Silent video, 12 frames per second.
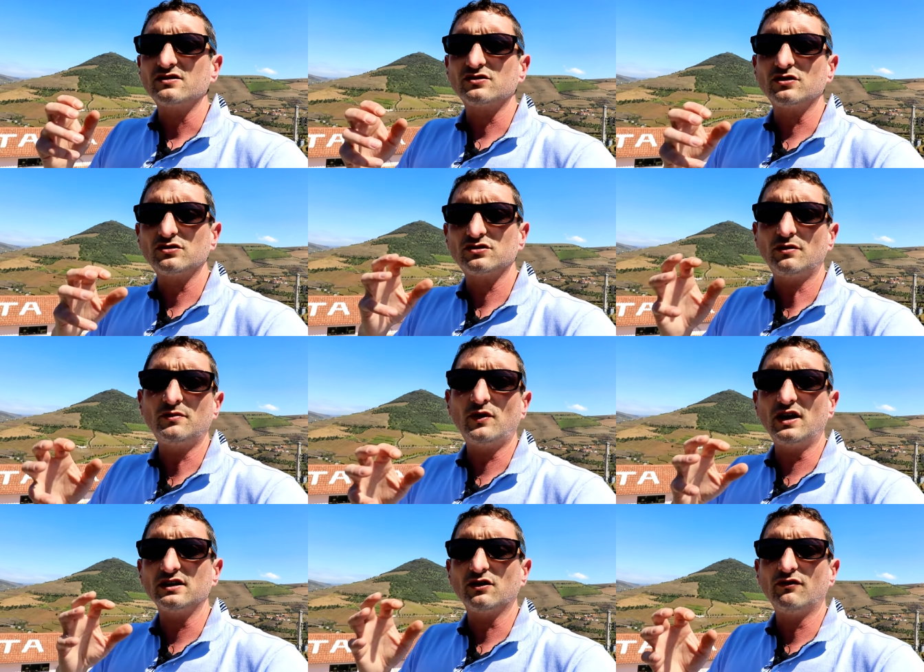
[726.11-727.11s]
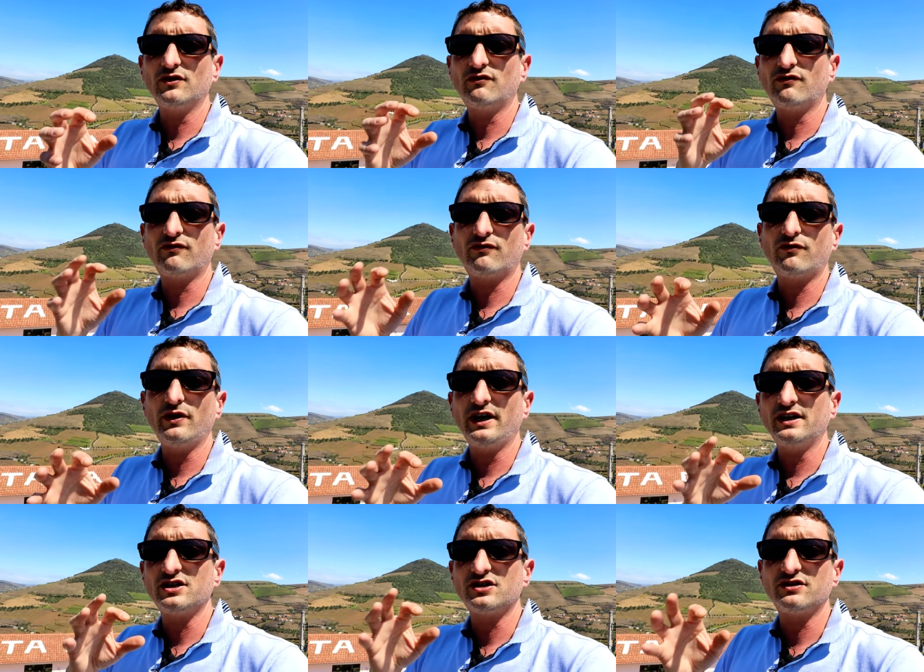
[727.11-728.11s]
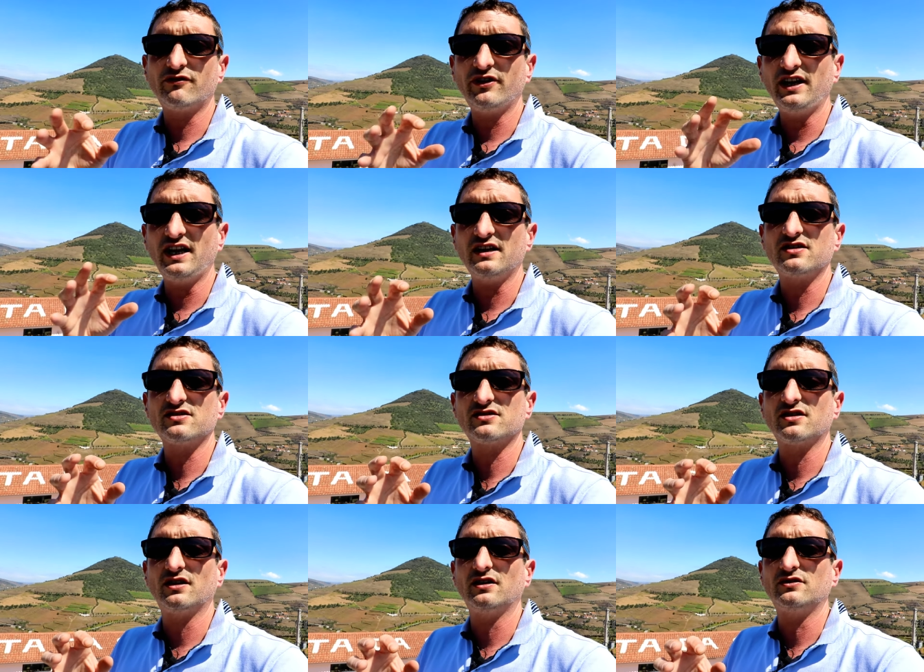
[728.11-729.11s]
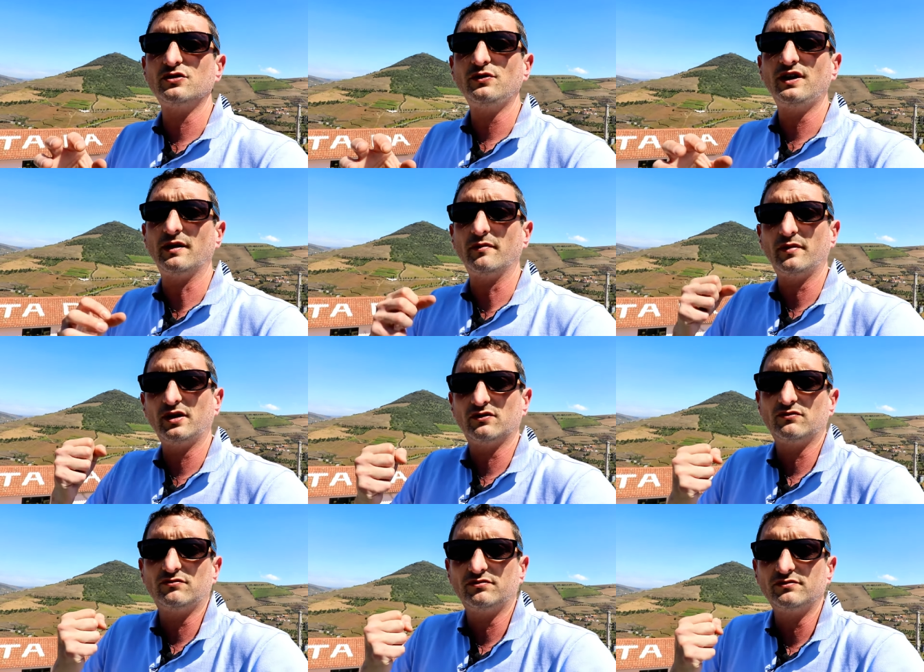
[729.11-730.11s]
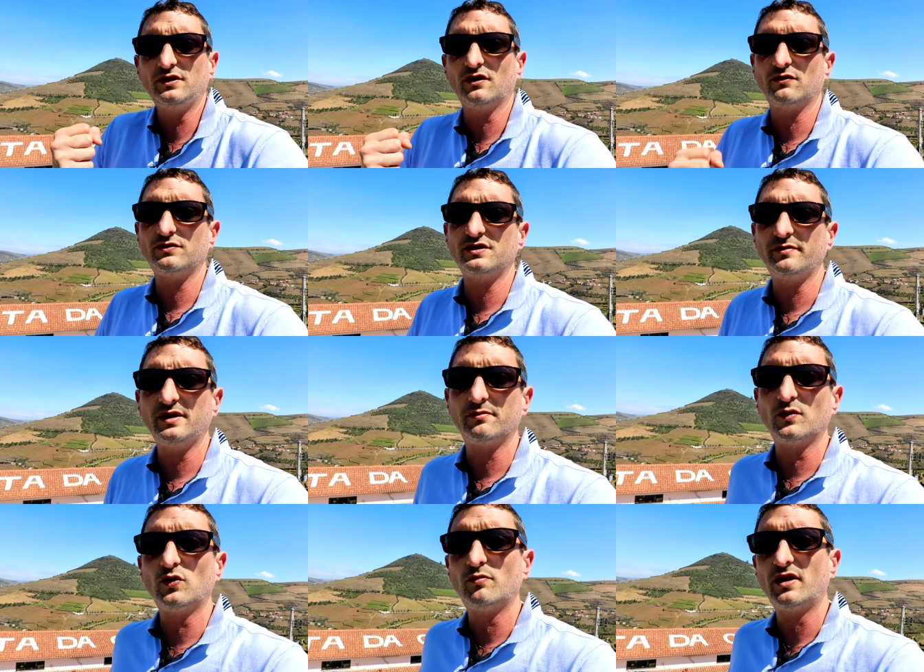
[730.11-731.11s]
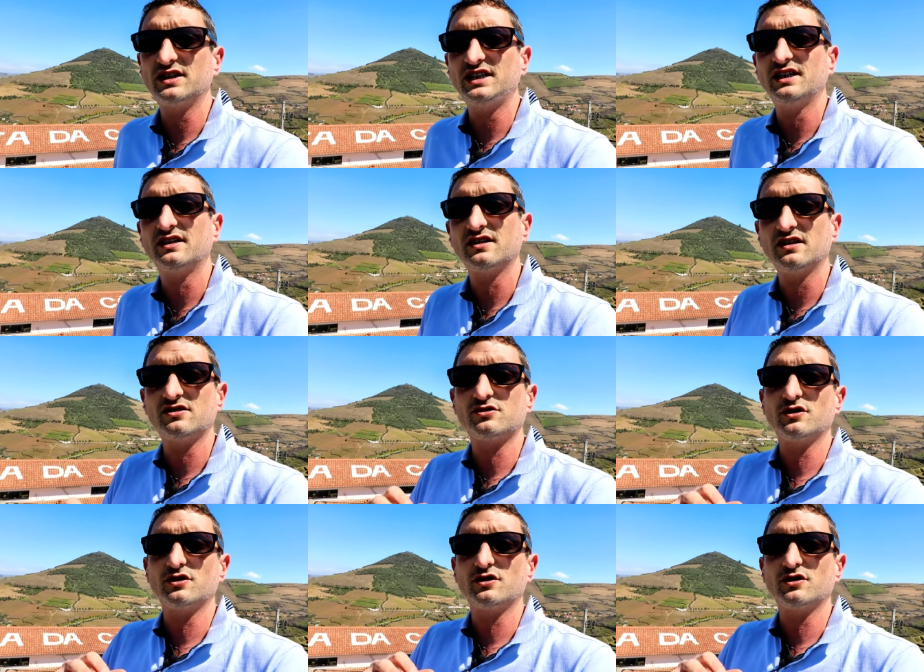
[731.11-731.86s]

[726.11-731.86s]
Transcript: so somewhat of a French finesse uh, to them but you know with a bit more body and, and